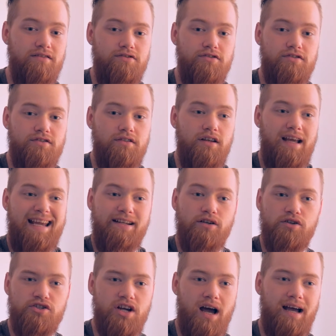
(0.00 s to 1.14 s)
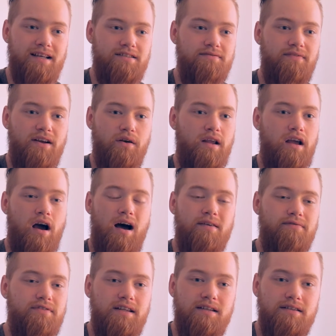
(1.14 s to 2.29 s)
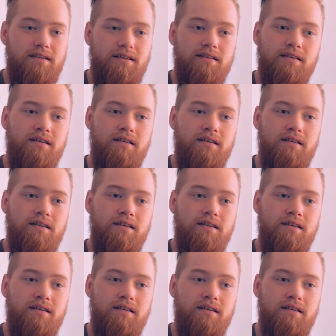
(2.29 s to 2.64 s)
just energized, very confident.